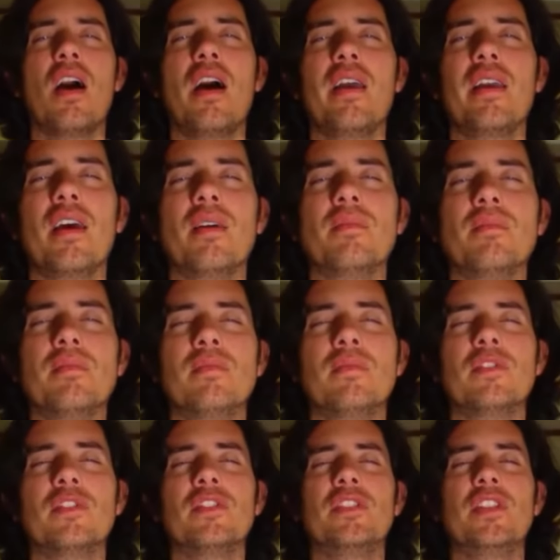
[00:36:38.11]
I am
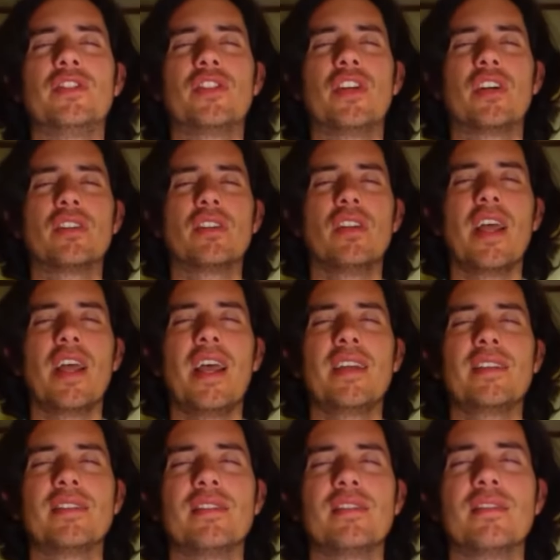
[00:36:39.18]
the eternal
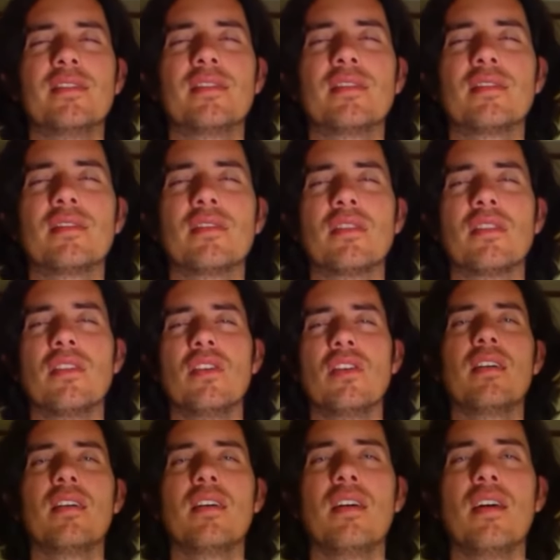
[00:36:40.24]
essence.
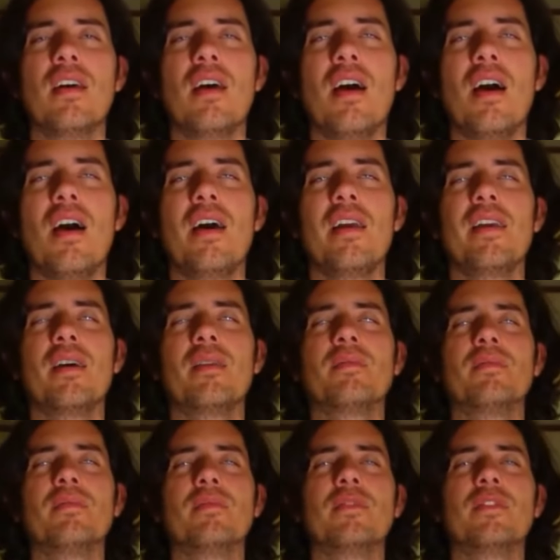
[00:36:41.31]
I
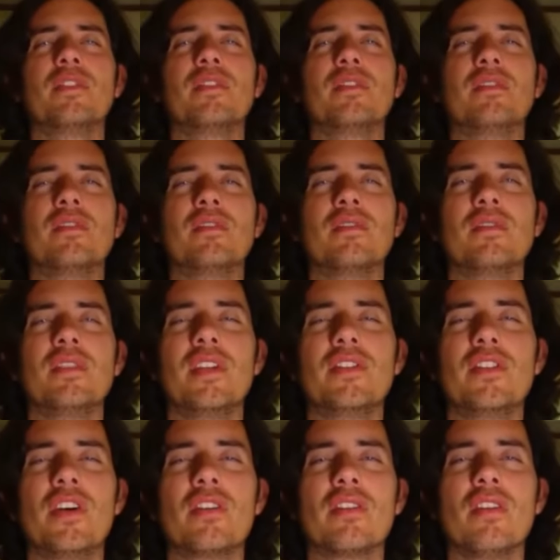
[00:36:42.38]
am the
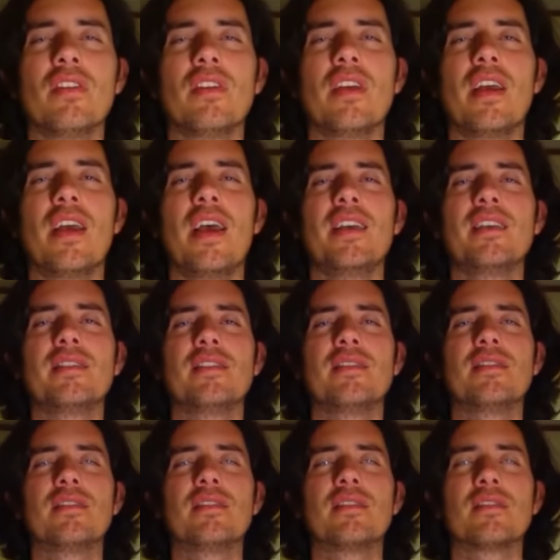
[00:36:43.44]
eternal
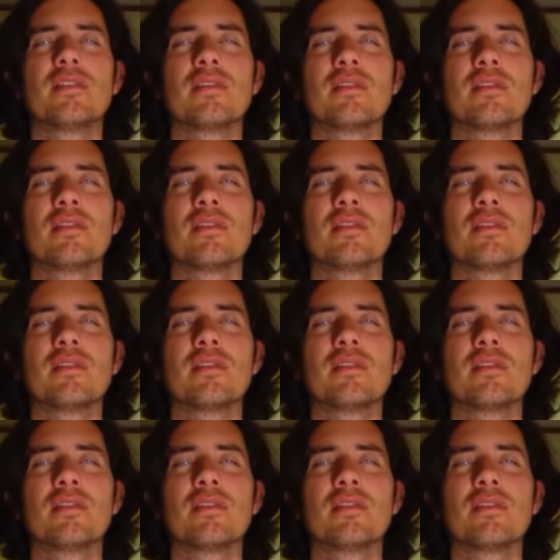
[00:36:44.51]
essence.